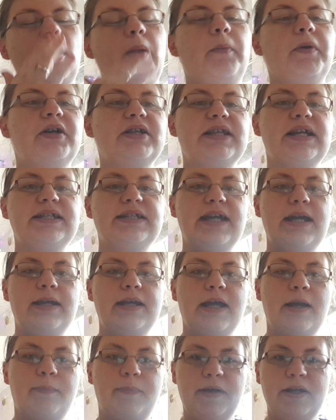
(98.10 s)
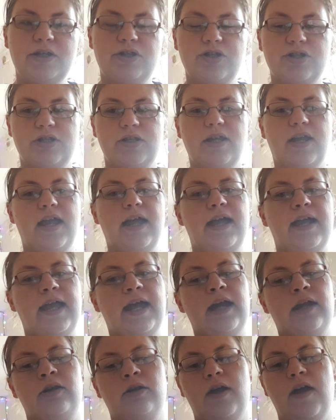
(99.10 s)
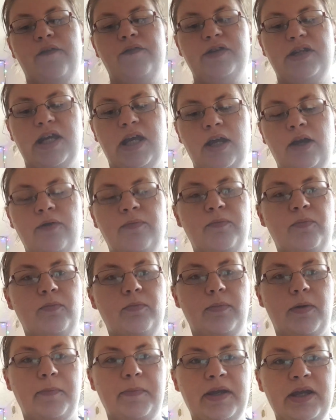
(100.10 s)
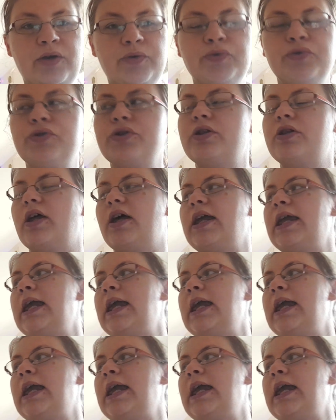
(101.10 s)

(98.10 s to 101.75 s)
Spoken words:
Because I take now pictures again every day of my meals that